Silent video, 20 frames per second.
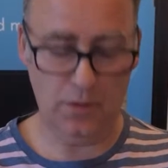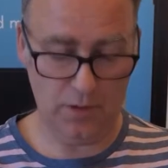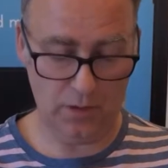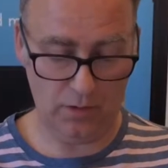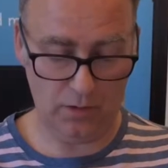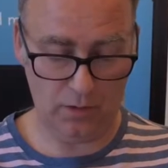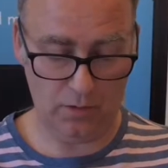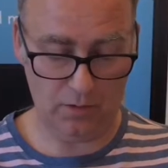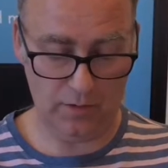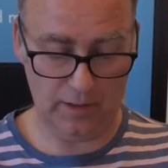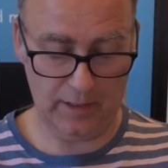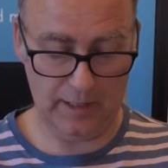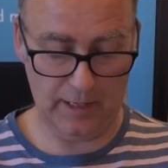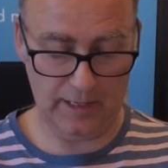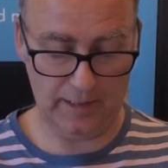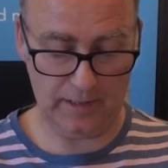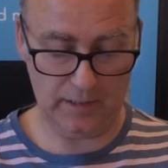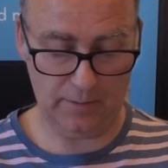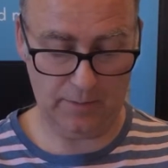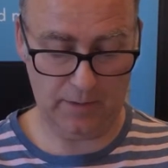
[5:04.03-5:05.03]
your current
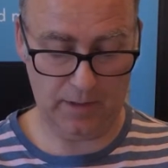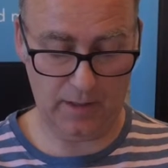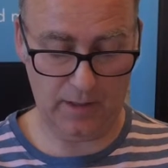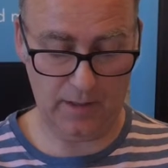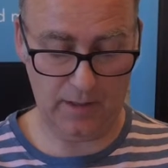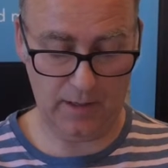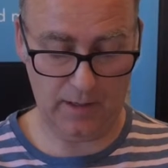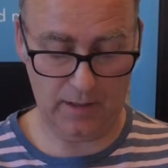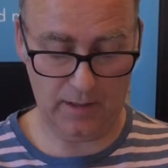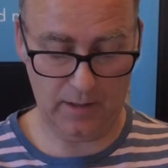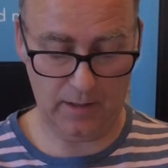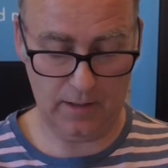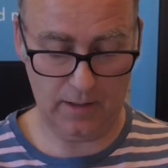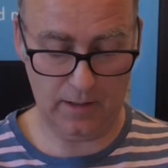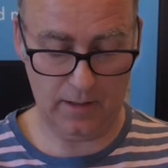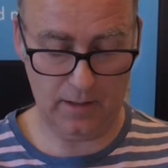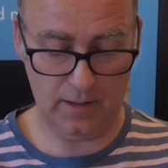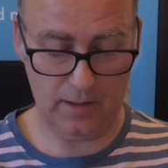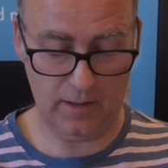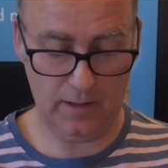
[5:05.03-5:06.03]
gas supplier?
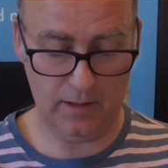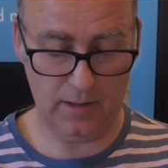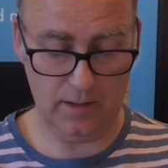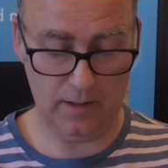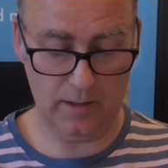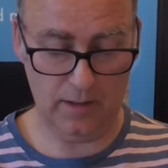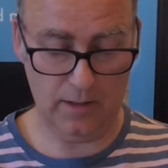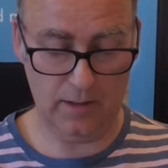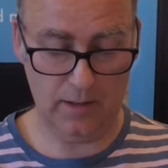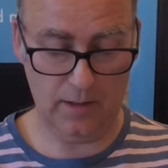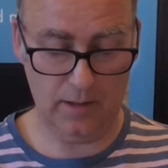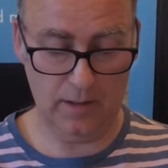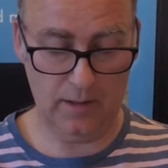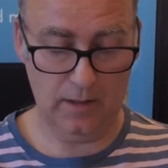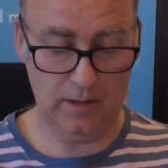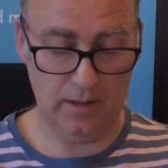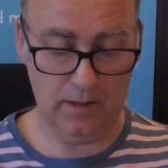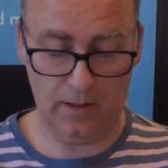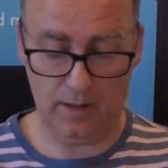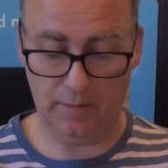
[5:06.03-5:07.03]

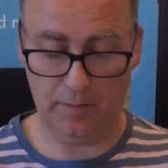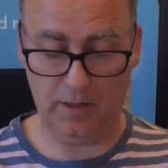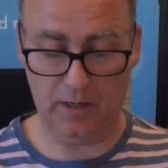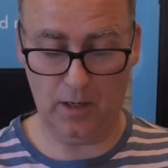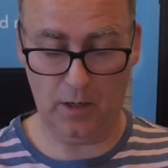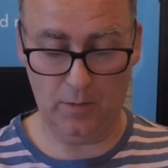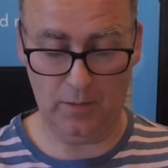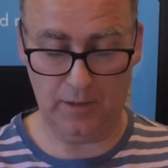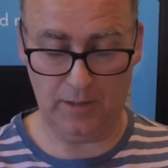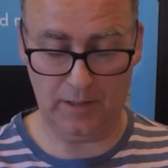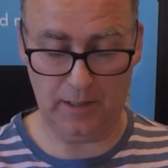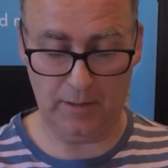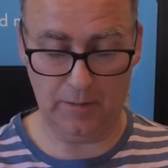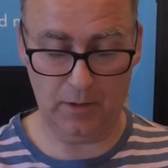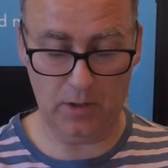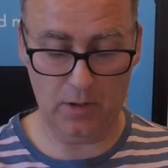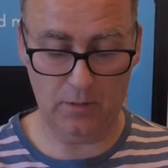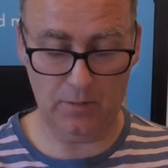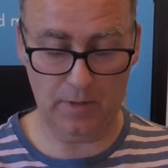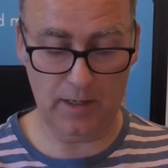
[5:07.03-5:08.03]
I'm going to go with the same
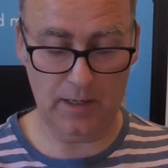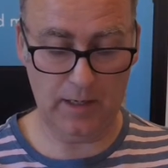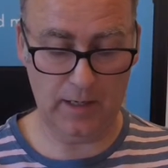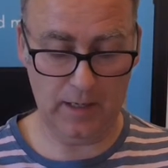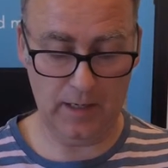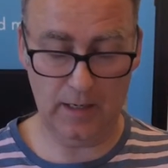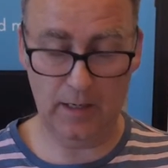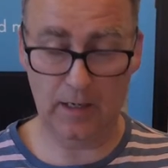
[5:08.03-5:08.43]
company.